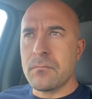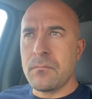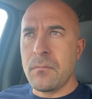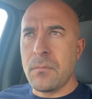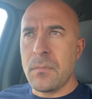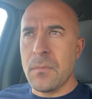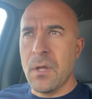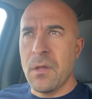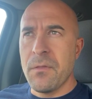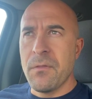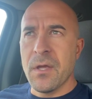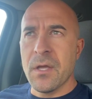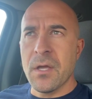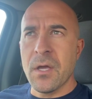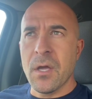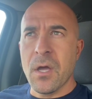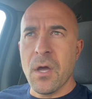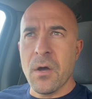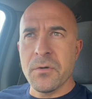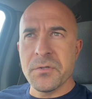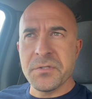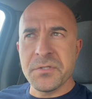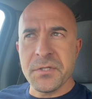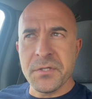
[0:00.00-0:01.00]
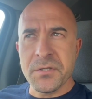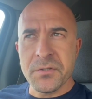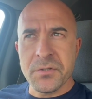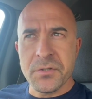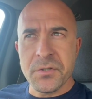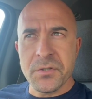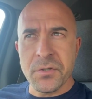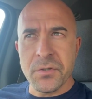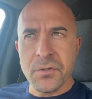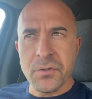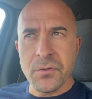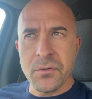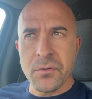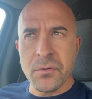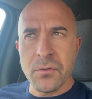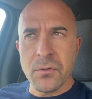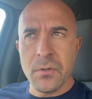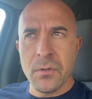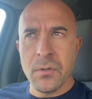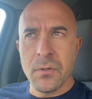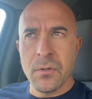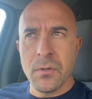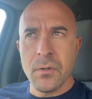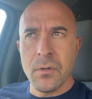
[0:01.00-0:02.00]
Then goes into
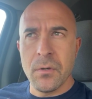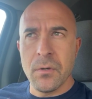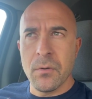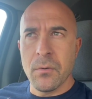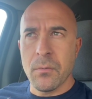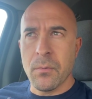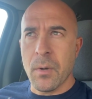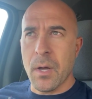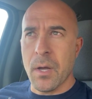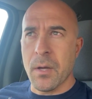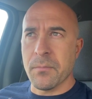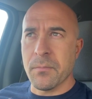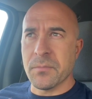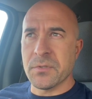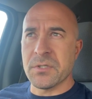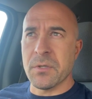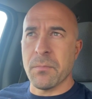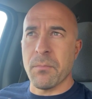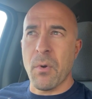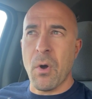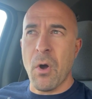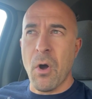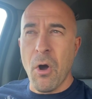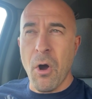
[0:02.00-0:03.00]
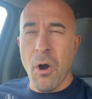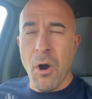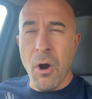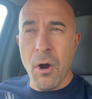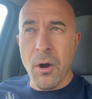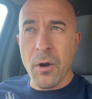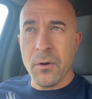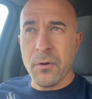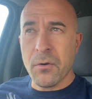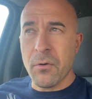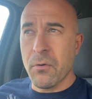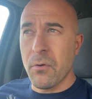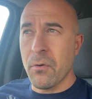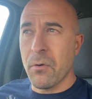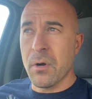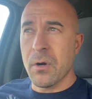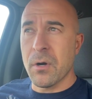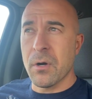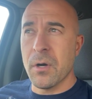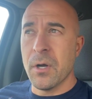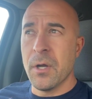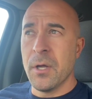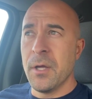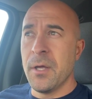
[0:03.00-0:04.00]
some hardcore,
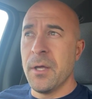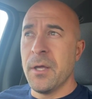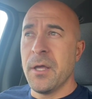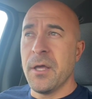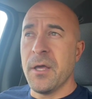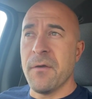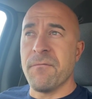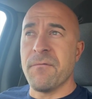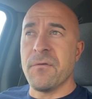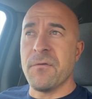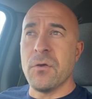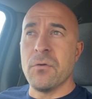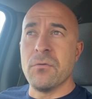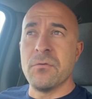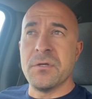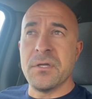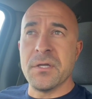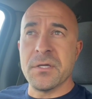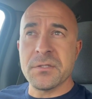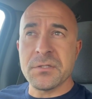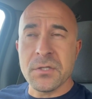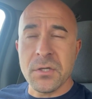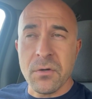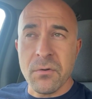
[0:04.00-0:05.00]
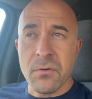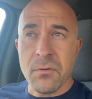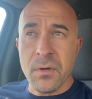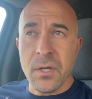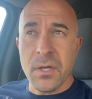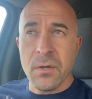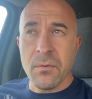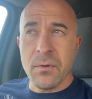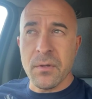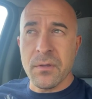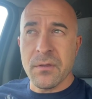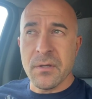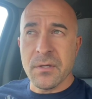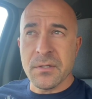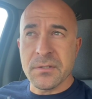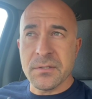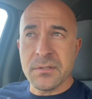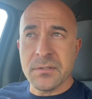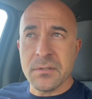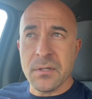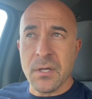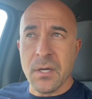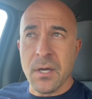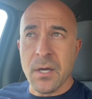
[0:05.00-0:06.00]
if you disagree with
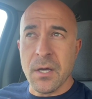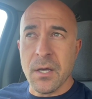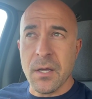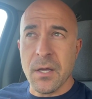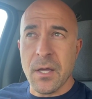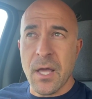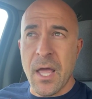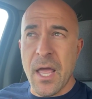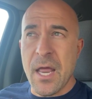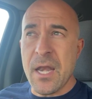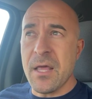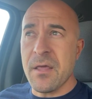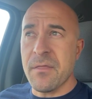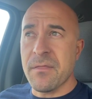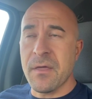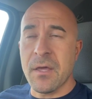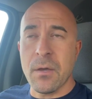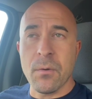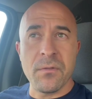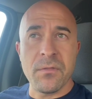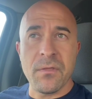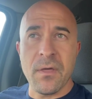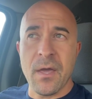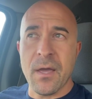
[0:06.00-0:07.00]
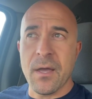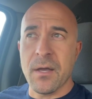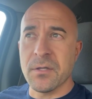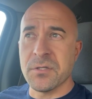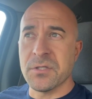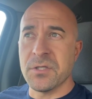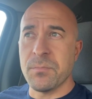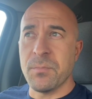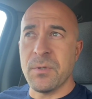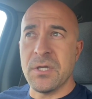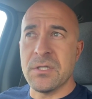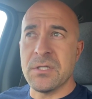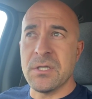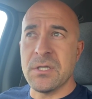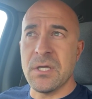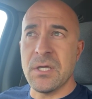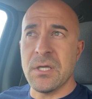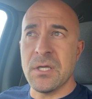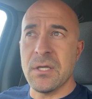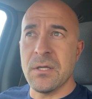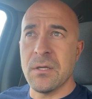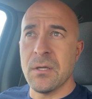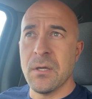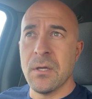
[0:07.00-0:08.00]
this, anything with the
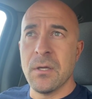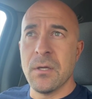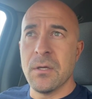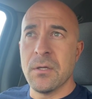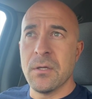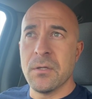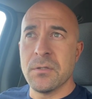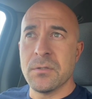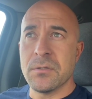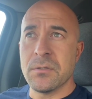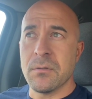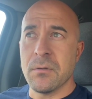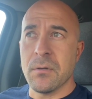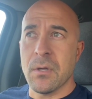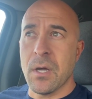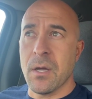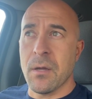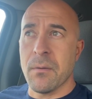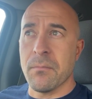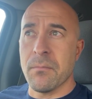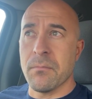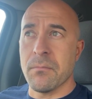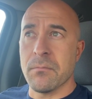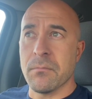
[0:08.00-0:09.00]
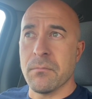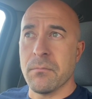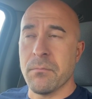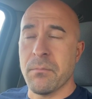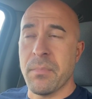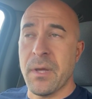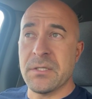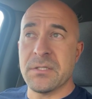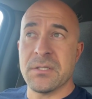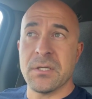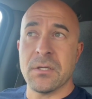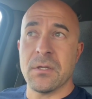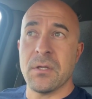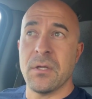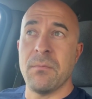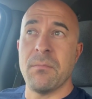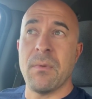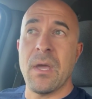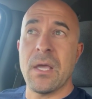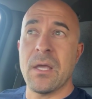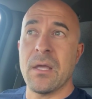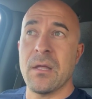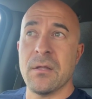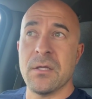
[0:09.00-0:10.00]
LGBT, basically
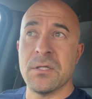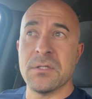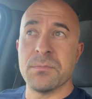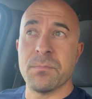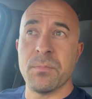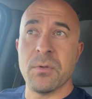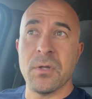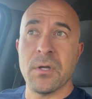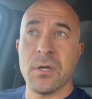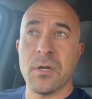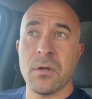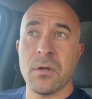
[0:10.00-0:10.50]
making these political